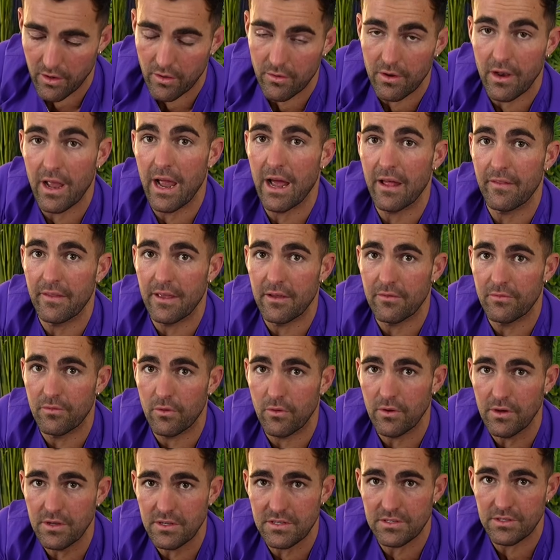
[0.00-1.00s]
on out there
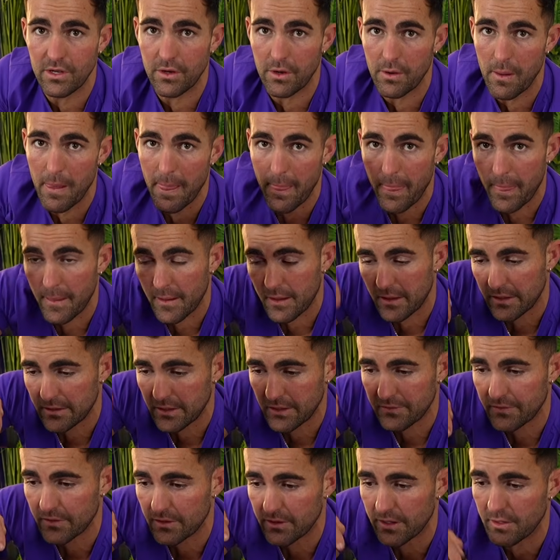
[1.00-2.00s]
for you. So
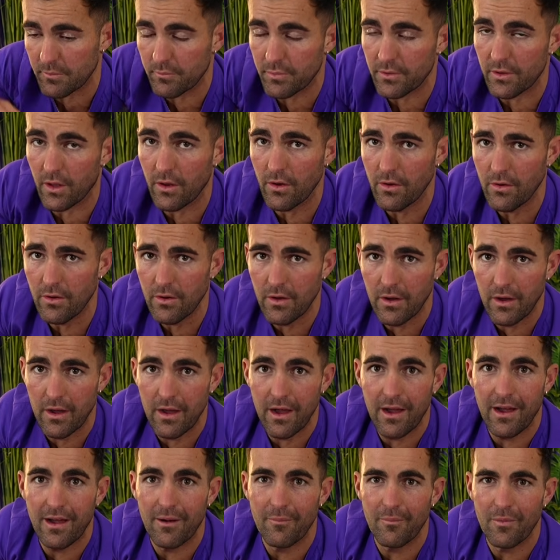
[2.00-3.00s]
click the link below
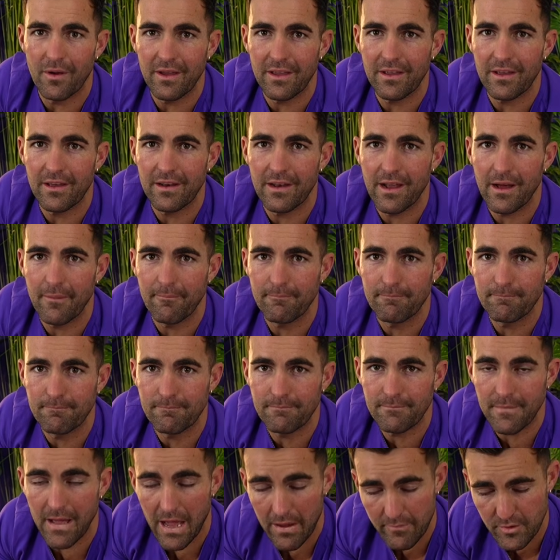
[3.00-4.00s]
and we can
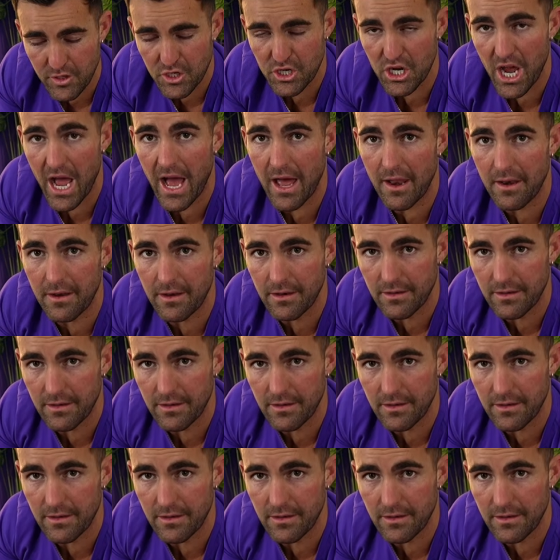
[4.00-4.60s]
have a chat.